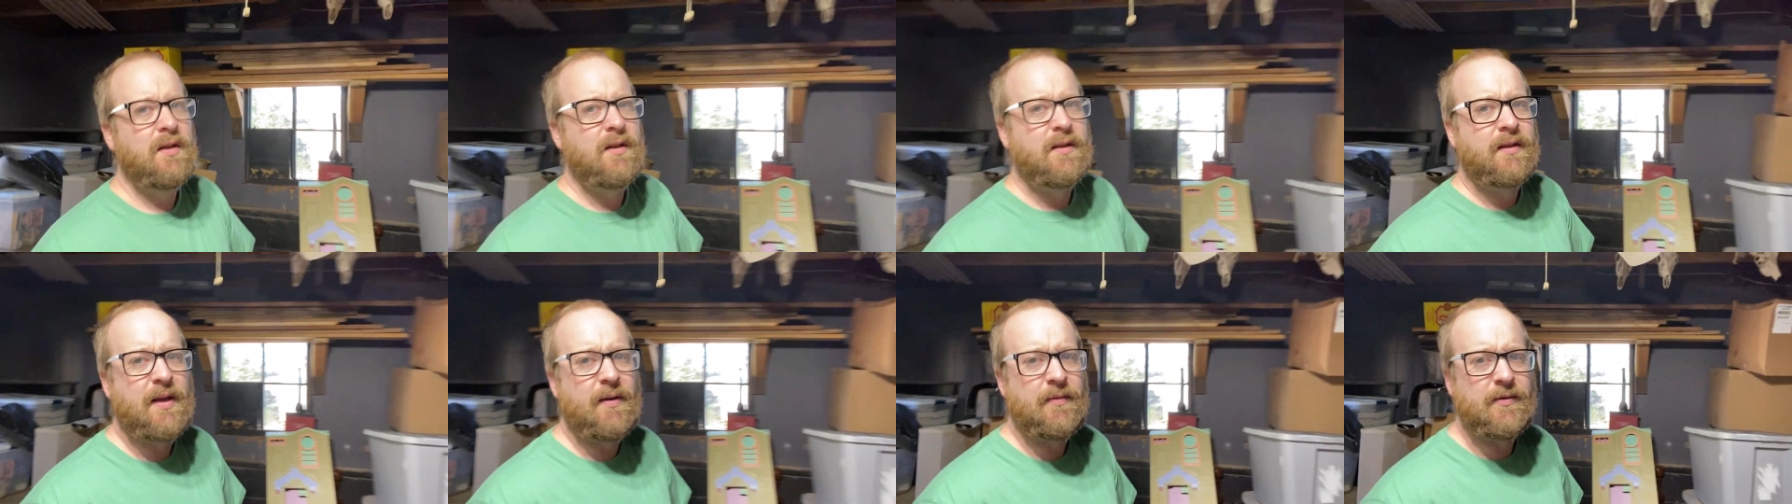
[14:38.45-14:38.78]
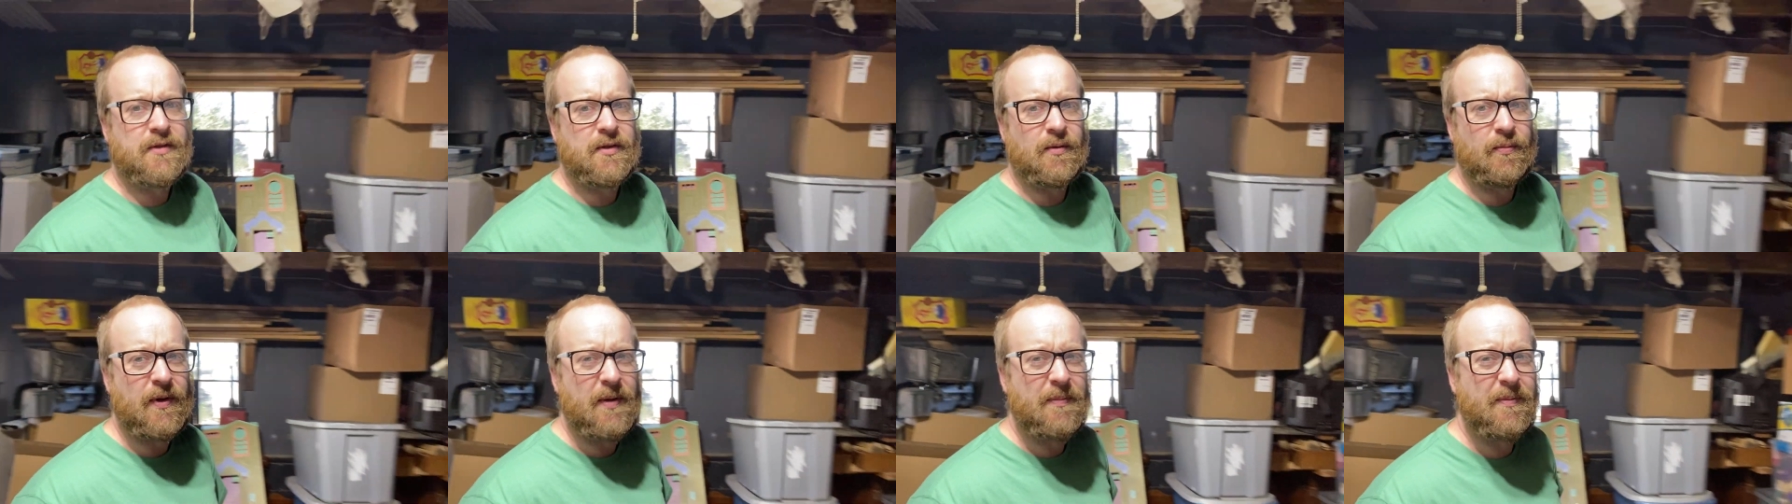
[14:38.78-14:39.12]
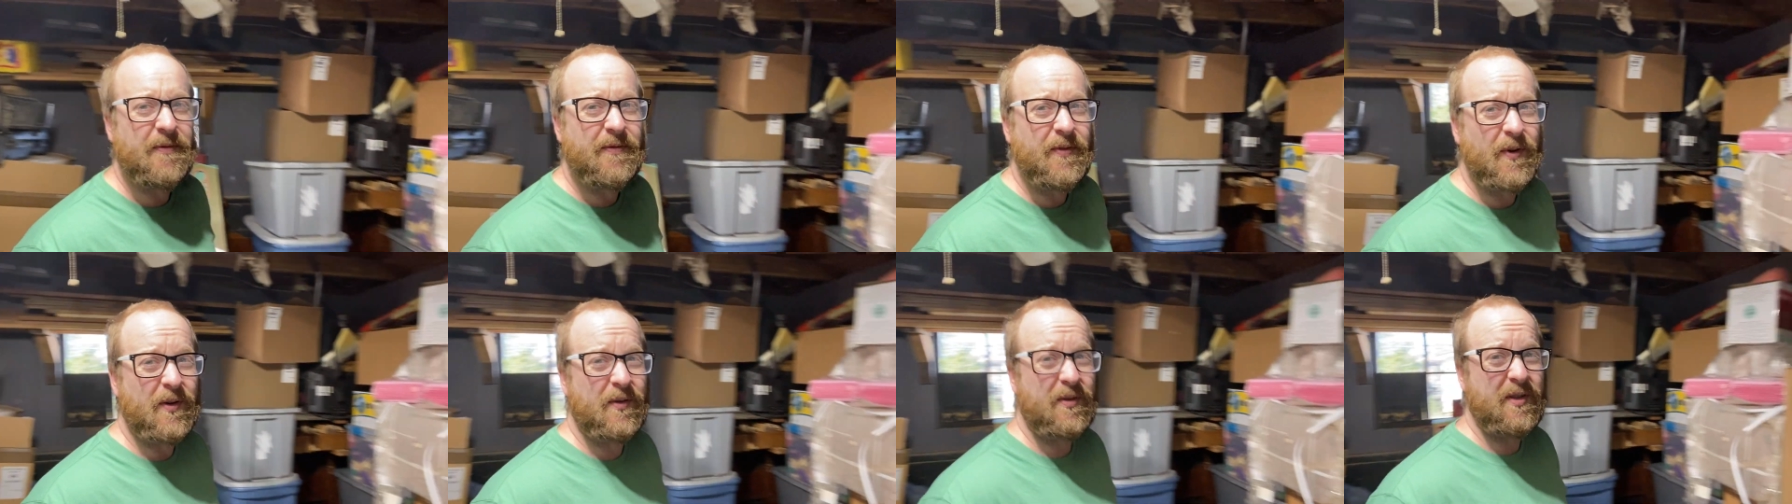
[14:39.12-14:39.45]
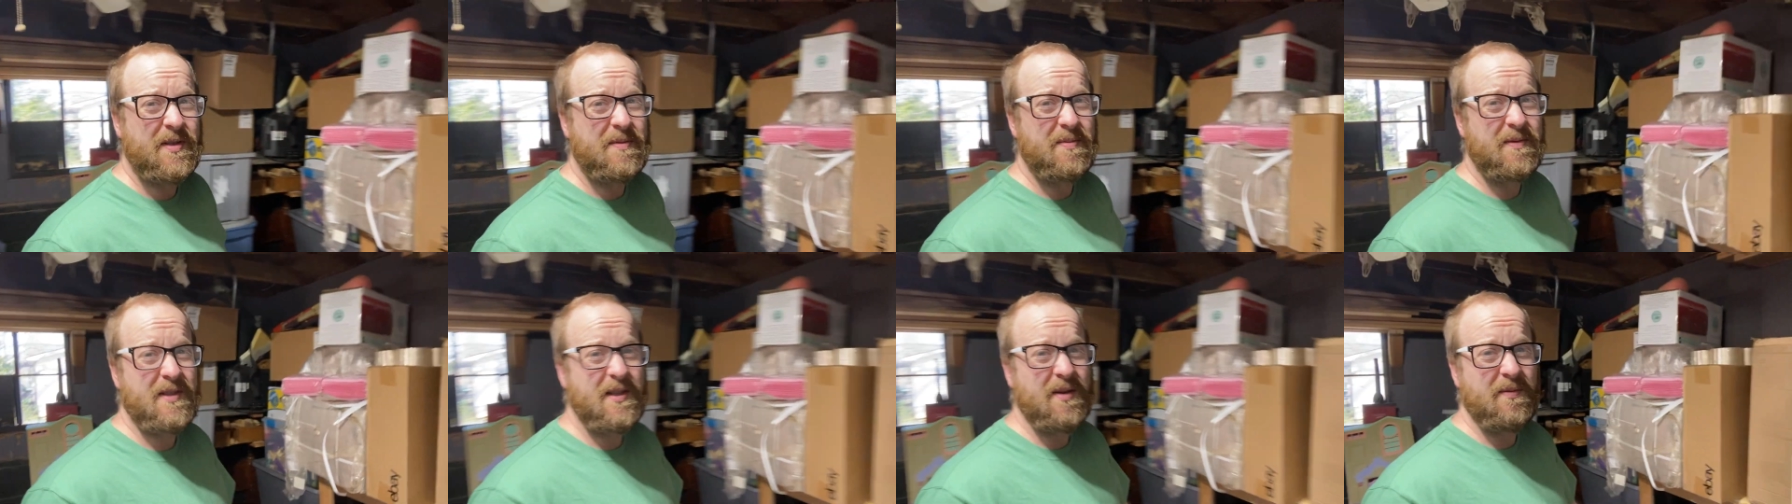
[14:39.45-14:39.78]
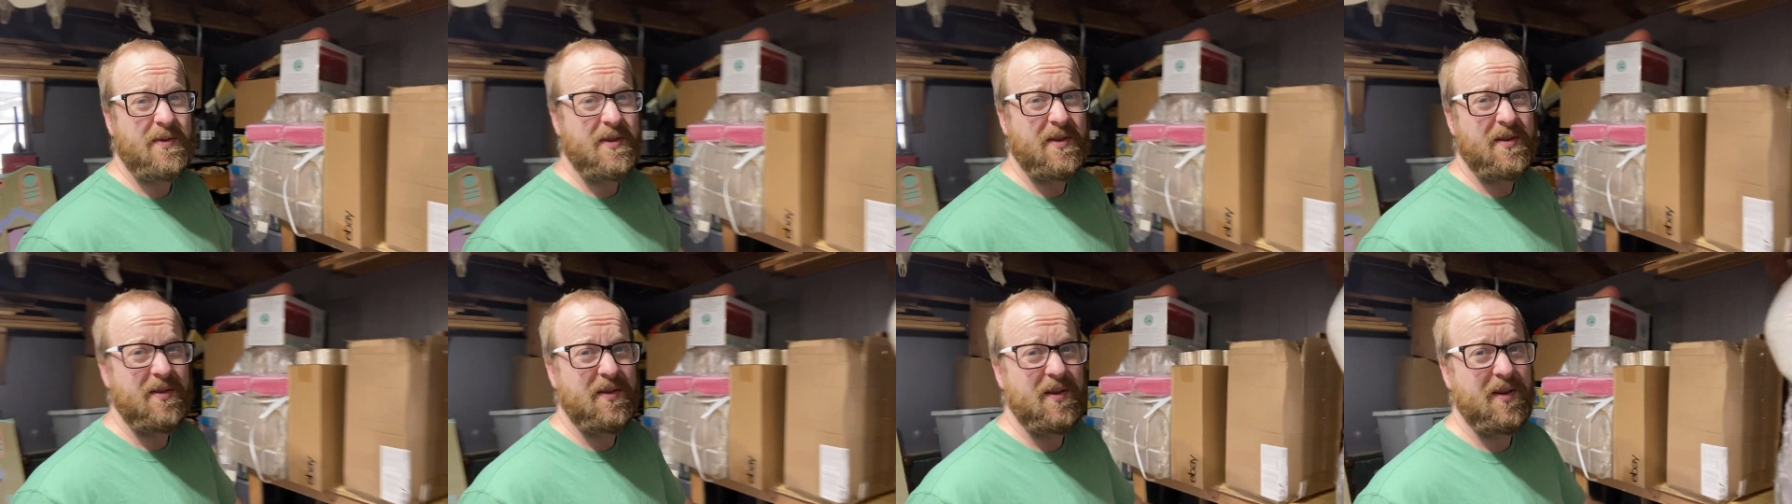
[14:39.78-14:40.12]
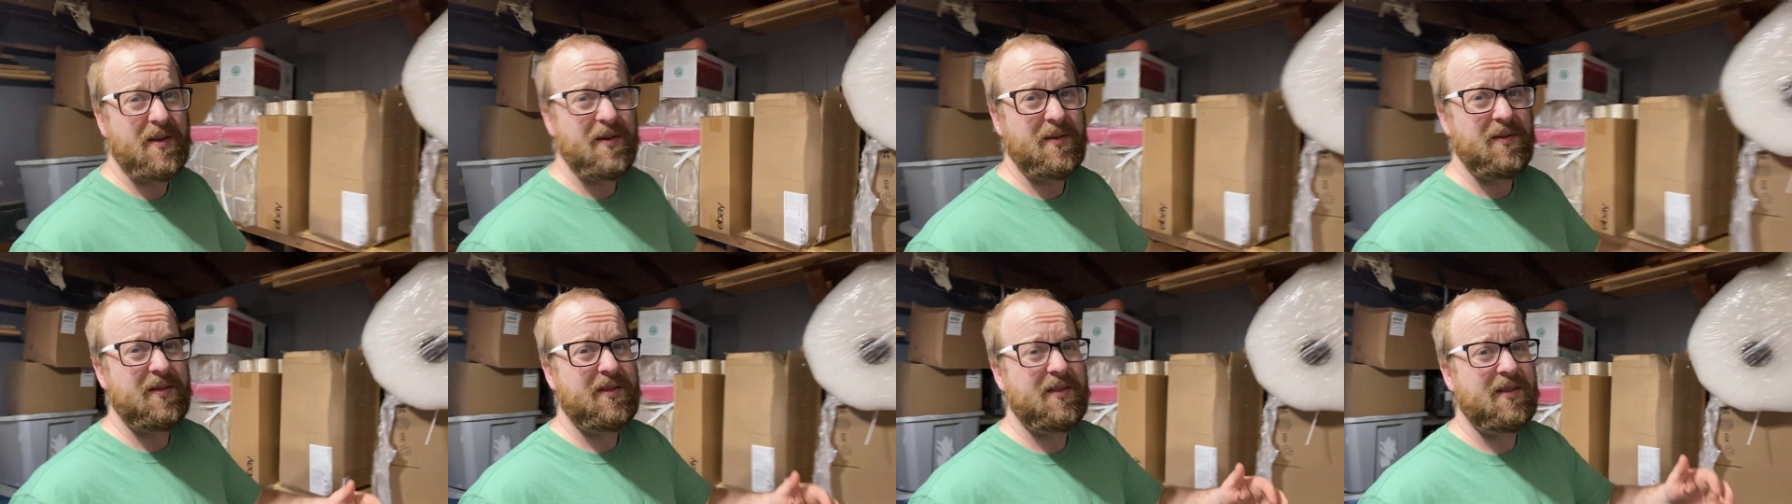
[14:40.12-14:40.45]
That was the week before Christmas. I went through
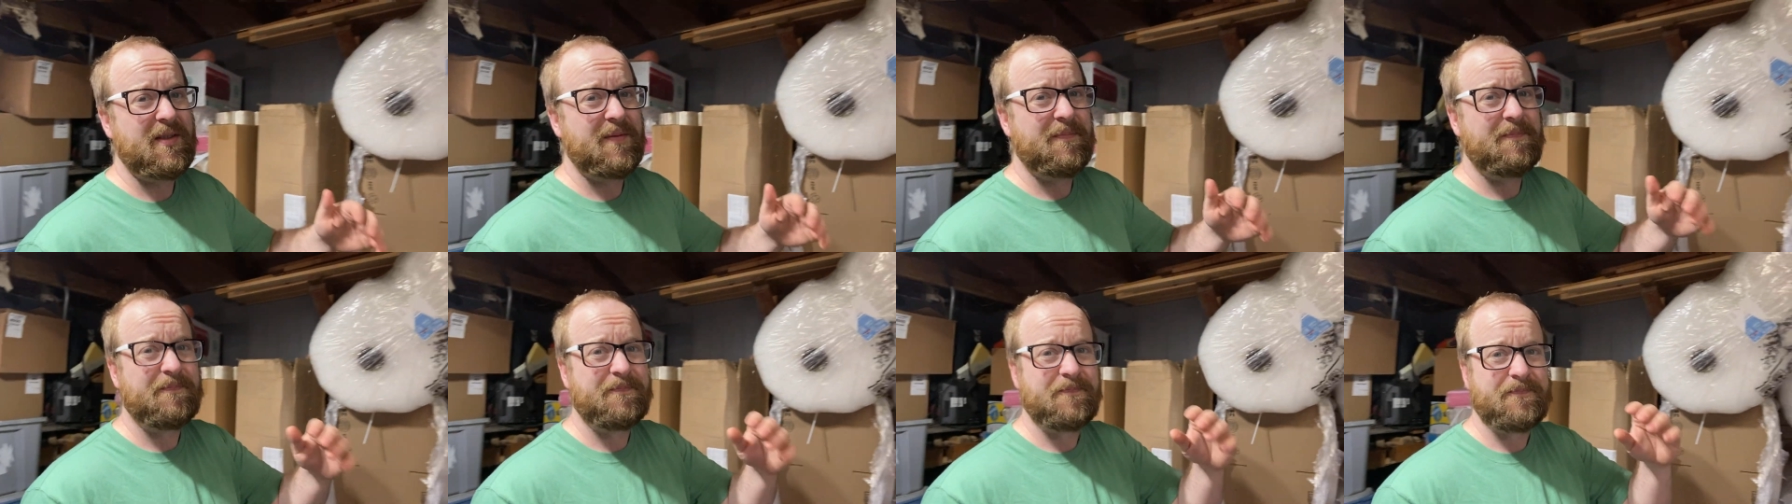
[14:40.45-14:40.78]
those.